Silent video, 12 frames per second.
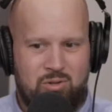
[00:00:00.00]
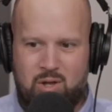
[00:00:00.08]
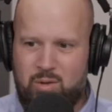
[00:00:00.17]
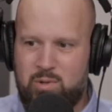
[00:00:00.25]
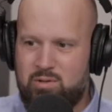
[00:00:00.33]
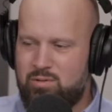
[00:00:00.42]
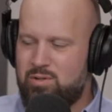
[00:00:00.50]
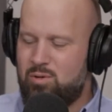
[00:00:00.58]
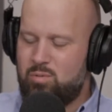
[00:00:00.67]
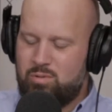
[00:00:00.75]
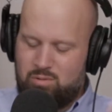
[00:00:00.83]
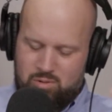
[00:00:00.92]
I mean,
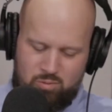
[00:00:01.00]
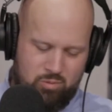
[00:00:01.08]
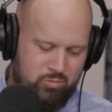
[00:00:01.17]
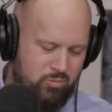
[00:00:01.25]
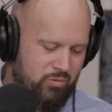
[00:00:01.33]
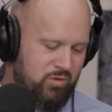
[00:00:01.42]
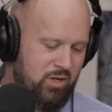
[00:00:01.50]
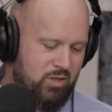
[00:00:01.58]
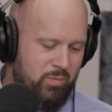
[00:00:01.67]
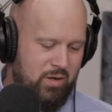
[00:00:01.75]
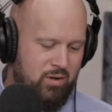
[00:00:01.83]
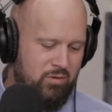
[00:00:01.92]
we've talked
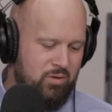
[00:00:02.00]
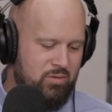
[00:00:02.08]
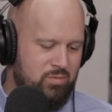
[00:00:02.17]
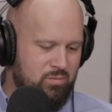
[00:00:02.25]
about all these